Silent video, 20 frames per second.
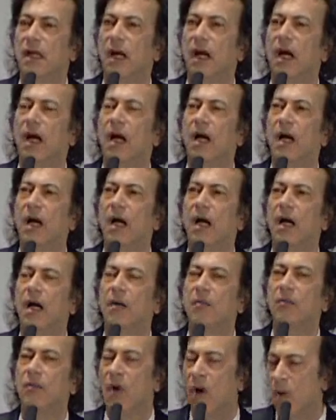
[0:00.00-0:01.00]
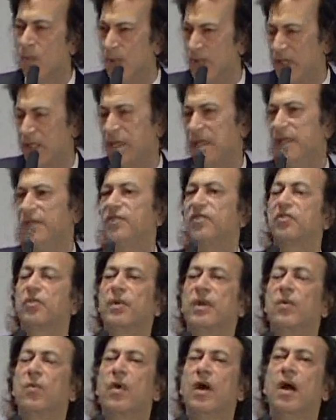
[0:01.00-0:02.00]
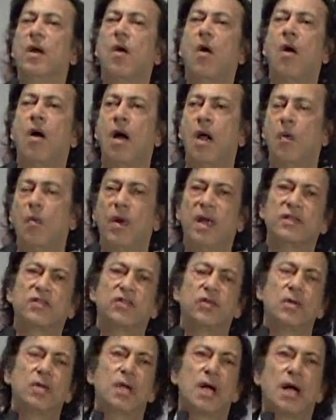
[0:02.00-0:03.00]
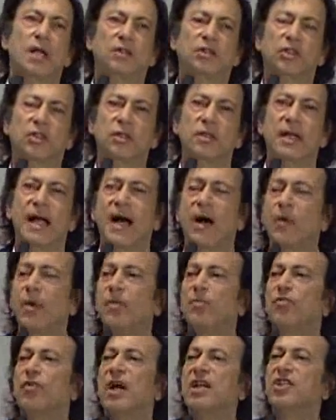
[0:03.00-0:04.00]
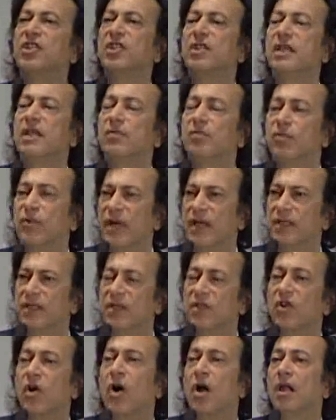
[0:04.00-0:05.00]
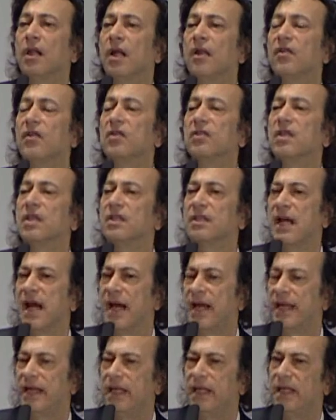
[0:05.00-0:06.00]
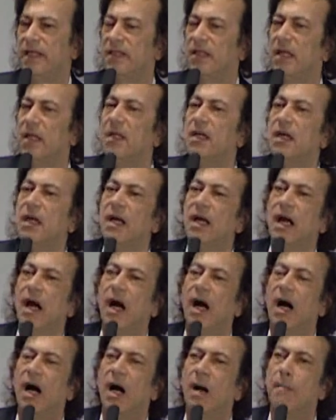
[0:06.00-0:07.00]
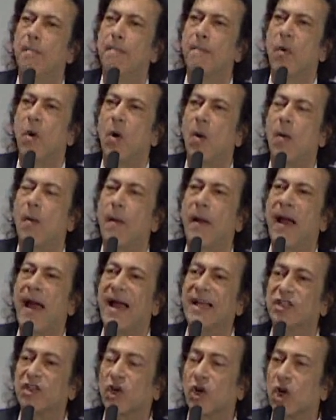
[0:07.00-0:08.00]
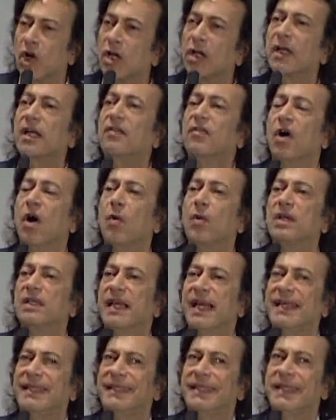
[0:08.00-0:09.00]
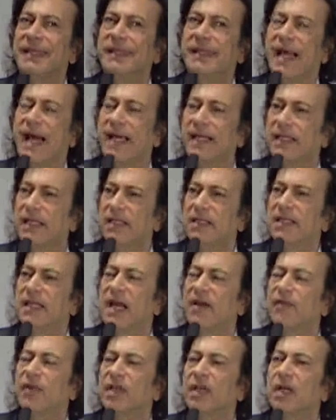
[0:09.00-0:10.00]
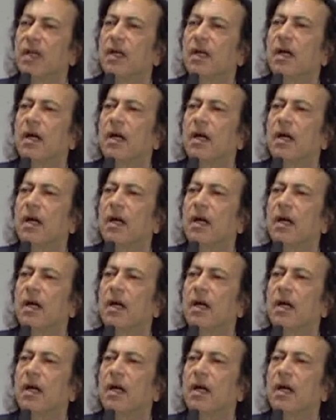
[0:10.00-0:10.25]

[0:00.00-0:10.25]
moment in history where all Western culture now impresses all other societies. As early, though, as 1897,